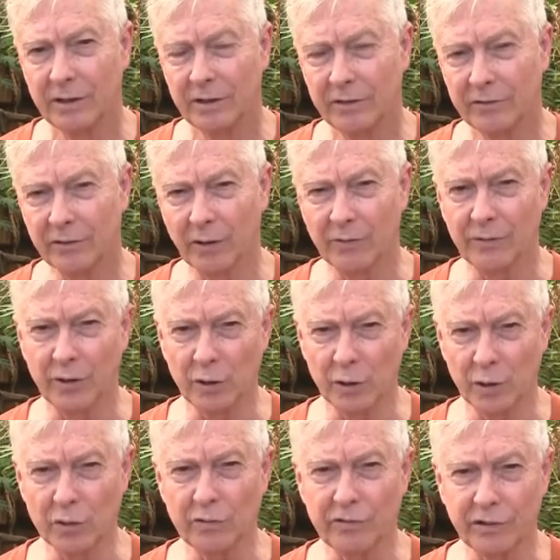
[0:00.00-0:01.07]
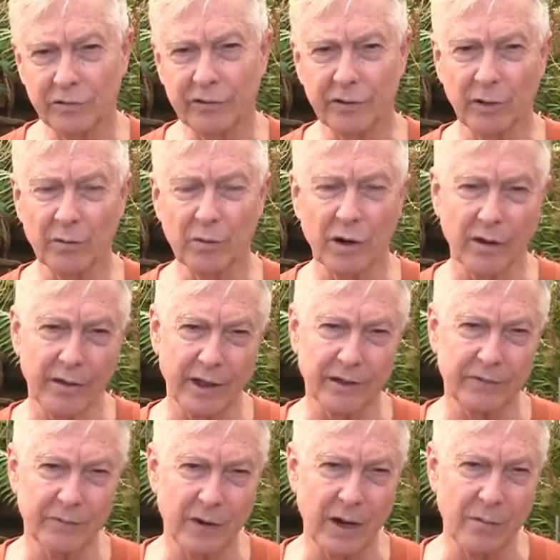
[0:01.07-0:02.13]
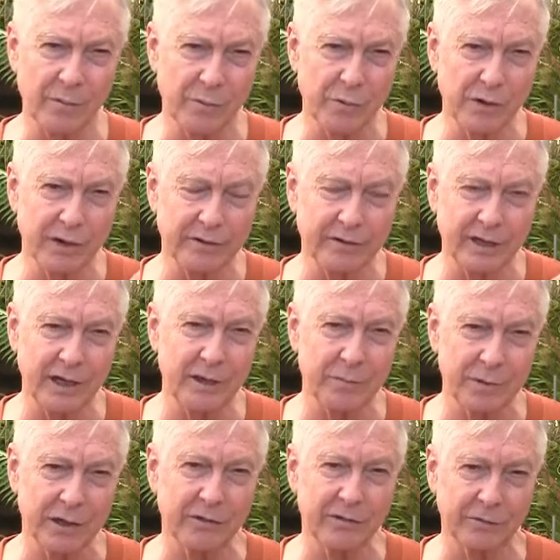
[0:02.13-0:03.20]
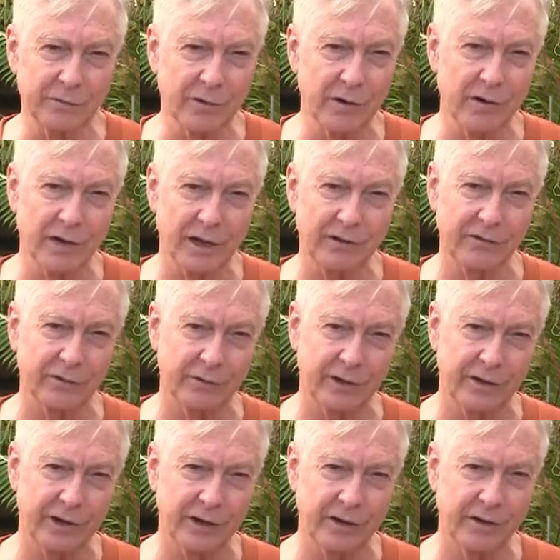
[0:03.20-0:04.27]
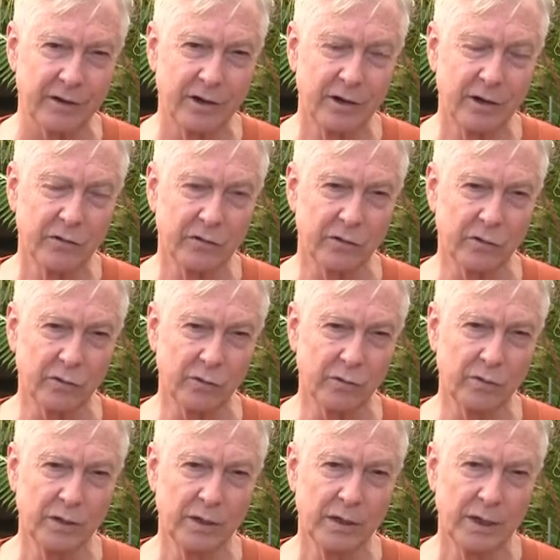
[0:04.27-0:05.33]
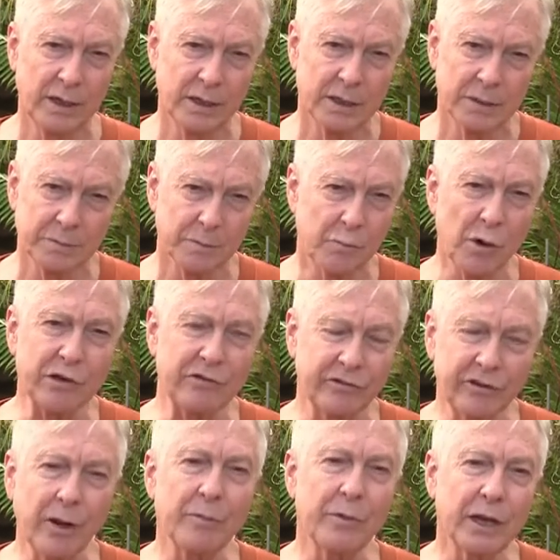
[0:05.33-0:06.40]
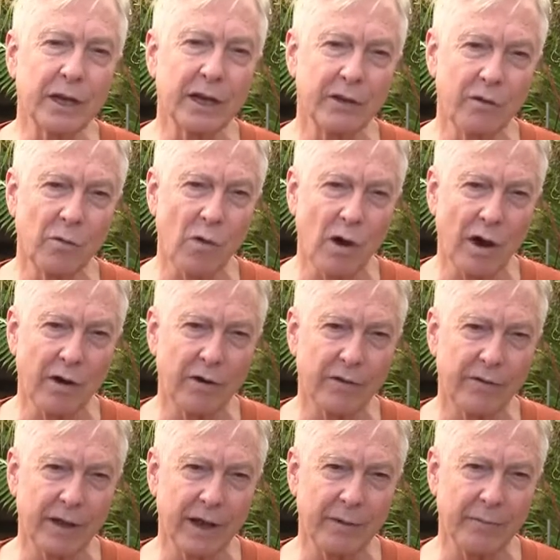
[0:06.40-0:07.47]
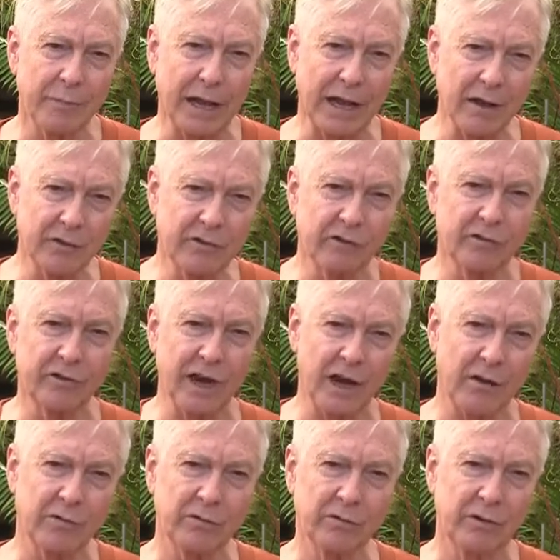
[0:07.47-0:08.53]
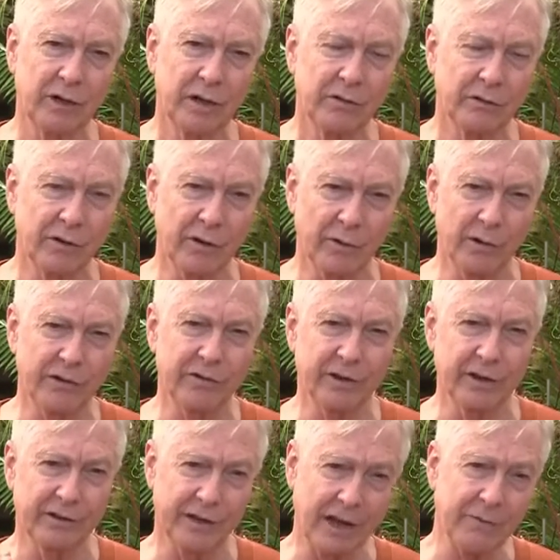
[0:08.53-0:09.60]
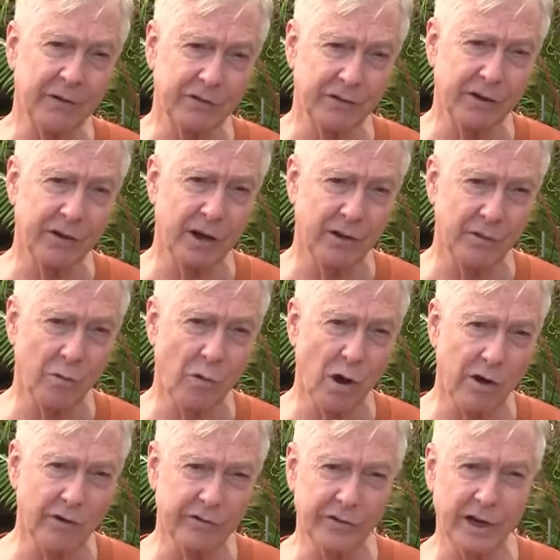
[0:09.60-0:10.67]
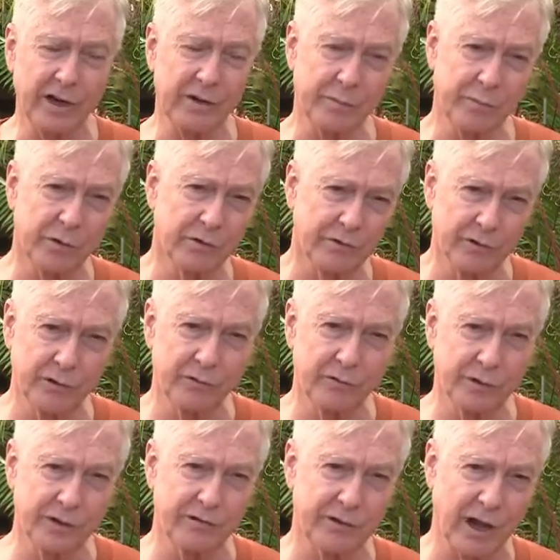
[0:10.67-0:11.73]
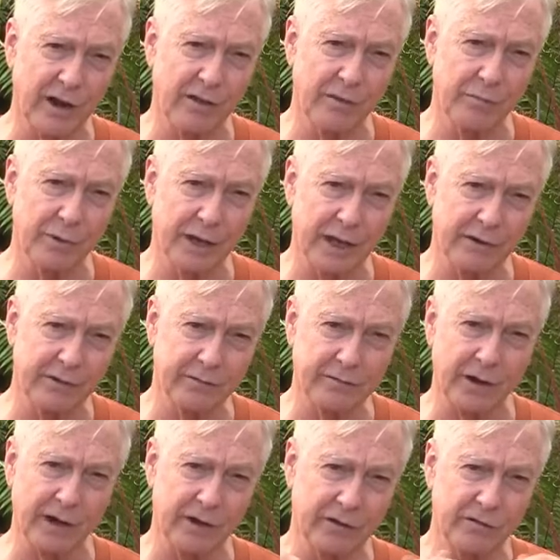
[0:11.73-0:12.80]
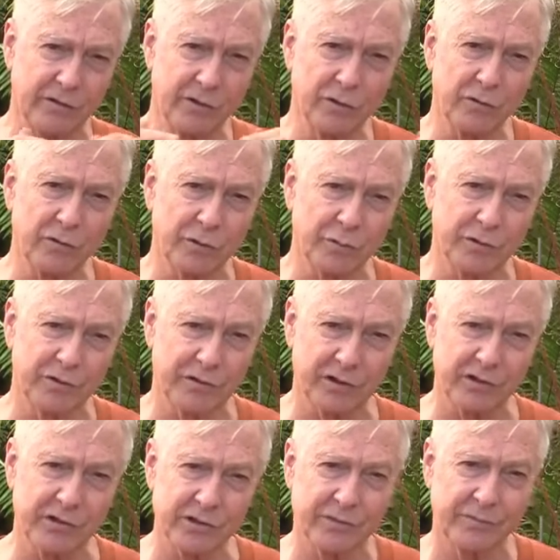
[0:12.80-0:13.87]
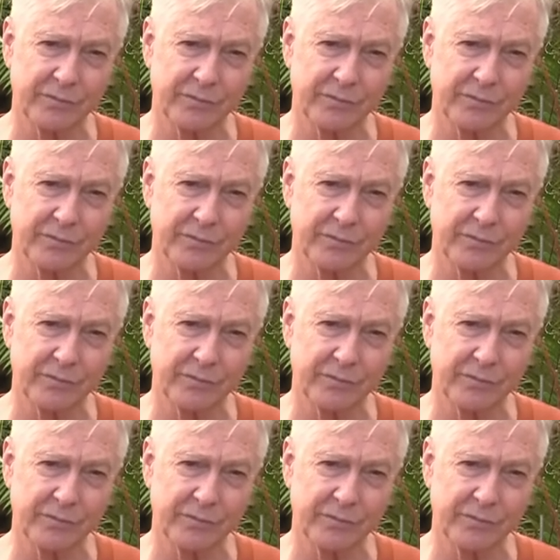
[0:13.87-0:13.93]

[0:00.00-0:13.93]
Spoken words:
So if you use distilled water, that's fine, but put a teeny pinch of fertilizer in there to put something in the water that balances out, so there isn't a deficit on the water side that pulls nutrients out of the plant to find its neutral position.